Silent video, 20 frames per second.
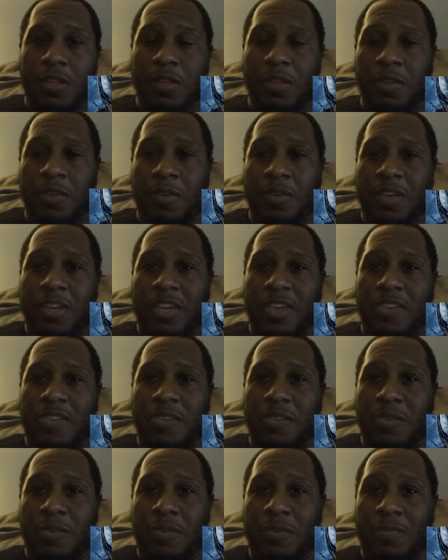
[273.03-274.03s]
Okay,
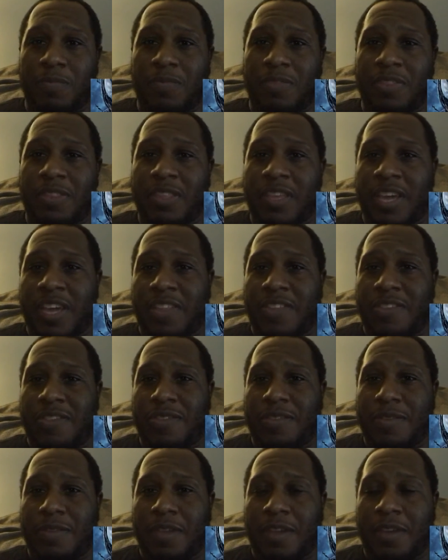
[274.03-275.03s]
so
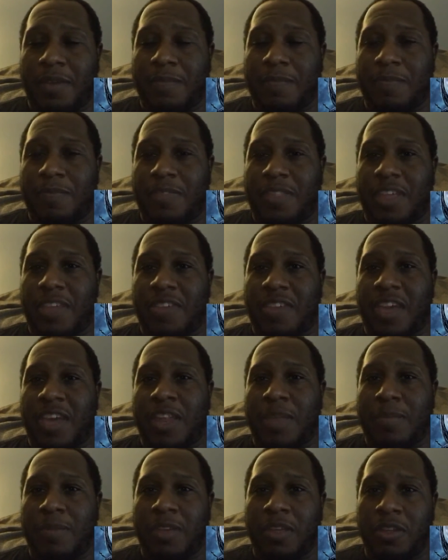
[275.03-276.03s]
that's that's got
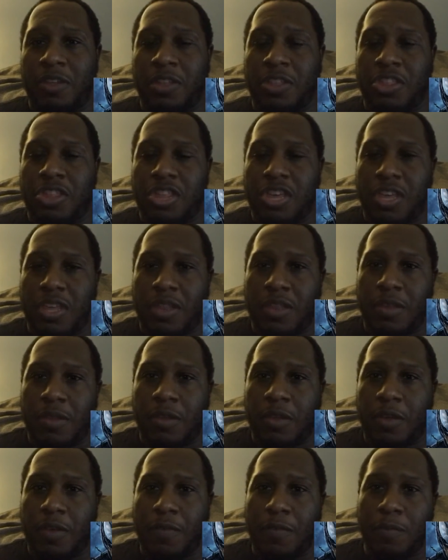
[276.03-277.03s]
to be a legit
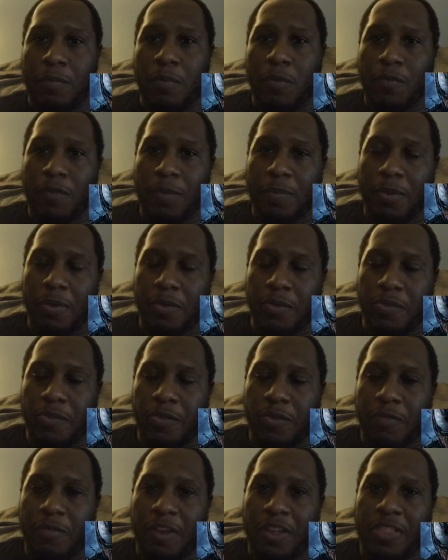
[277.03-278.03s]
of a movie
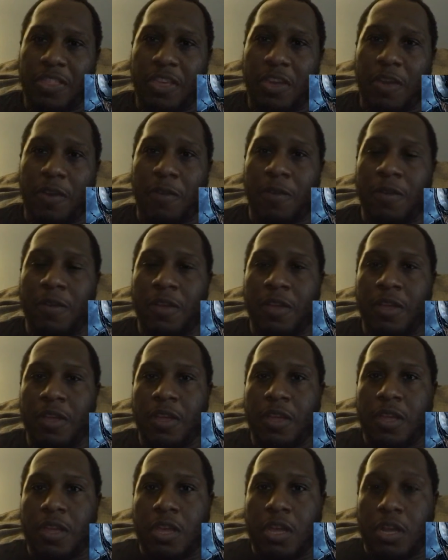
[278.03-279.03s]
poster right there.
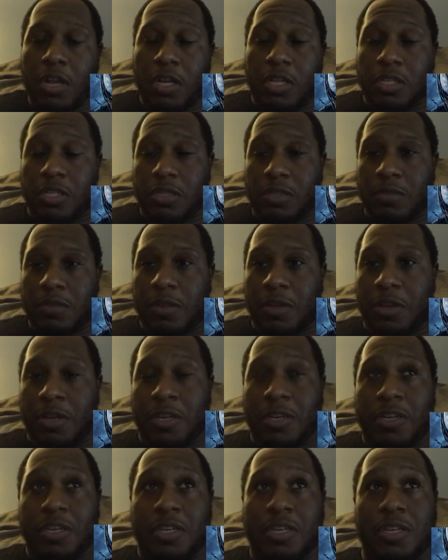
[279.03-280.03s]

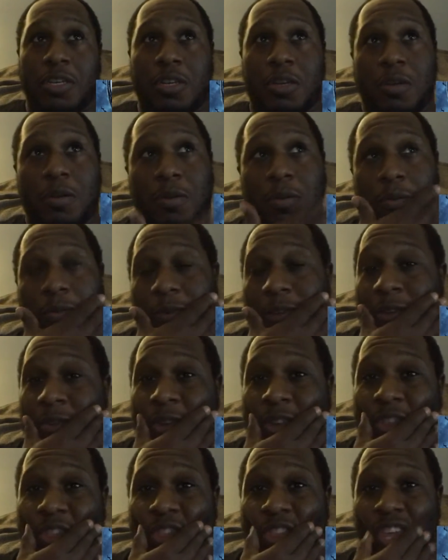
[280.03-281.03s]
Uh, what do
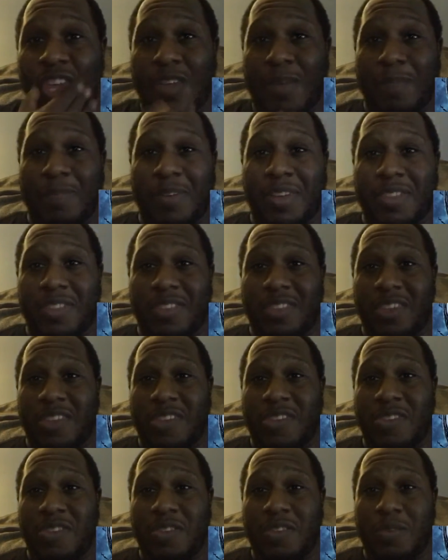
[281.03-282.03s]
I think about
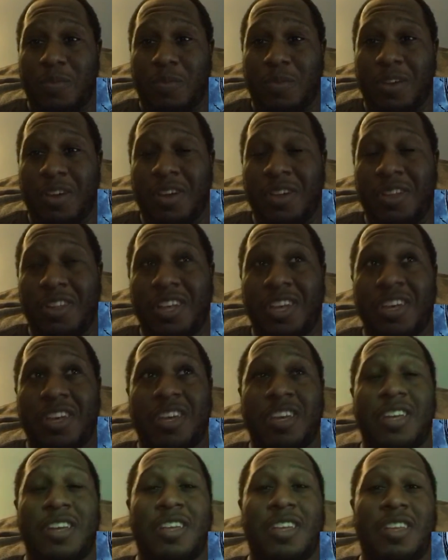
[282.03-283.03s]
this? Well,
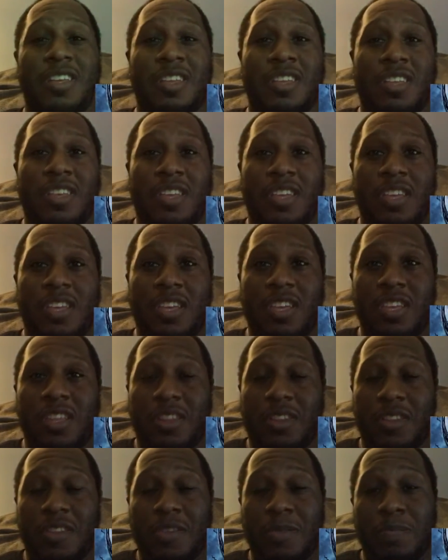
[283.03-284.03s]

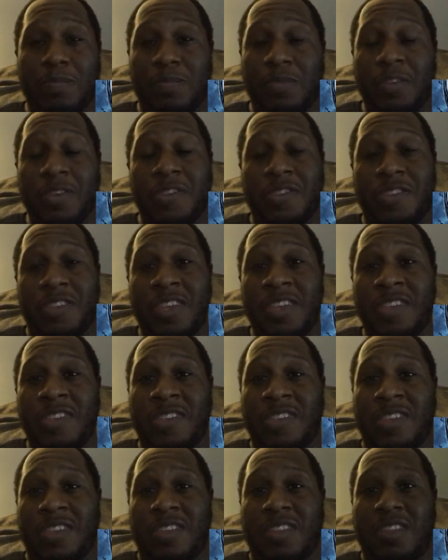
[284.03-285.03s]
looks looks
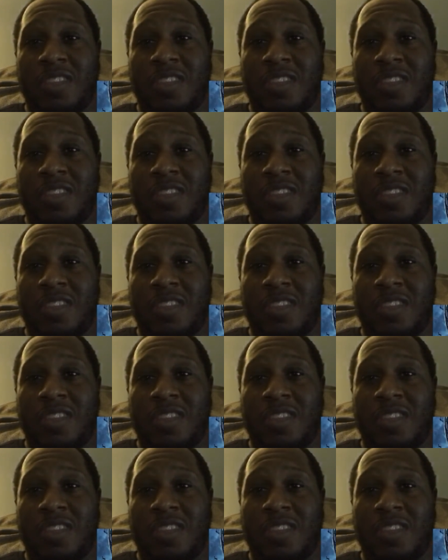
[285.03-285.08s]
decent.